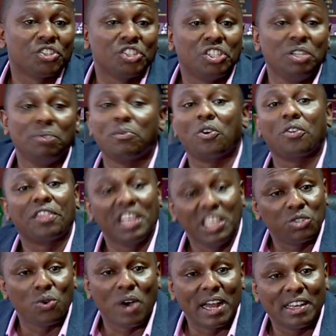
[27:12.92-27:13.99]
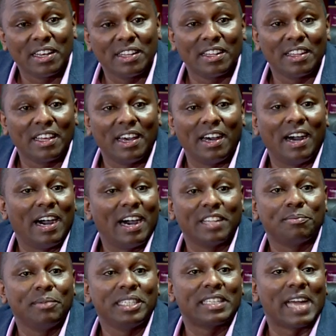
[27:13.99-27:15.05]
regime or this one there
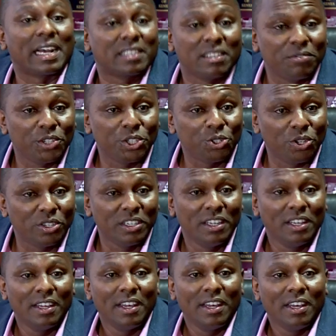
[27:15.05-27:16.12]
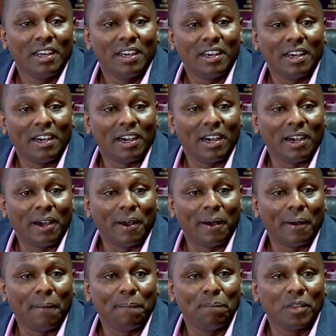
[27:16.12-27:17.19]
has been tax evasion.
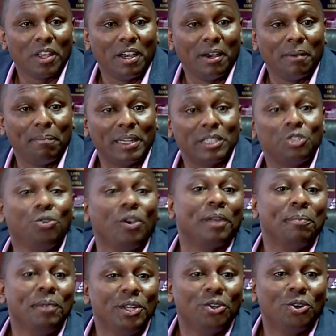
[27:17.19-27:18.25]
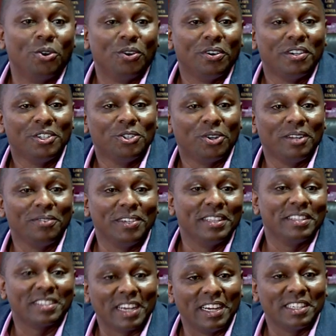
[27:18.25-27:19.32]
Uh, uh, but you and me know you live in
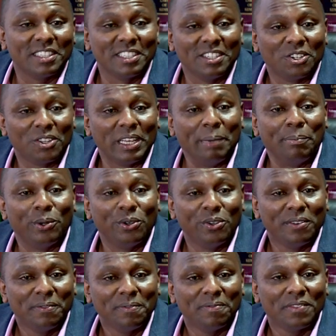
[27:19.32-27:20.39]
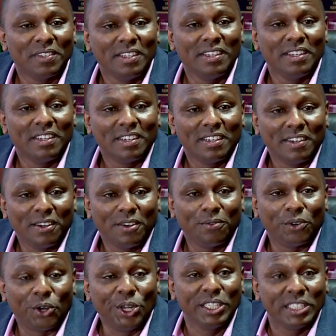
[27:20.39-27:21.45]
this country, Odhiambo.
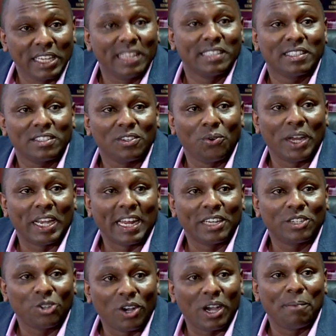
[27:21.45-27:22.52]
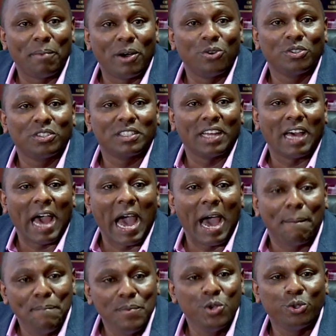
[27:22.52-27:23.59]
For instance, when I talk about
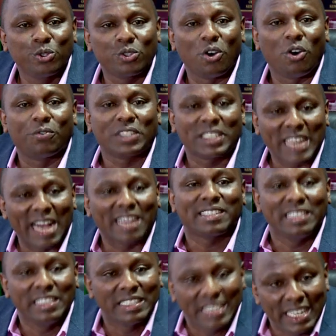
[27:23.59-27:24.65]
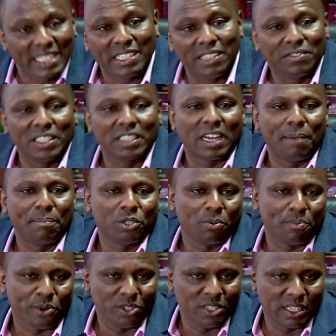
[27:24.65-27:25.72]
abuse of tax incentives in capital
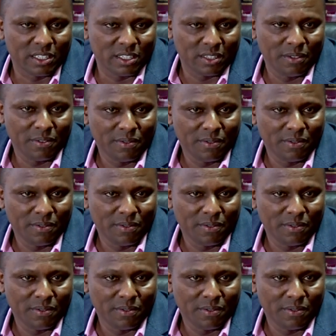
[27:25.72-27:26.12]
projects,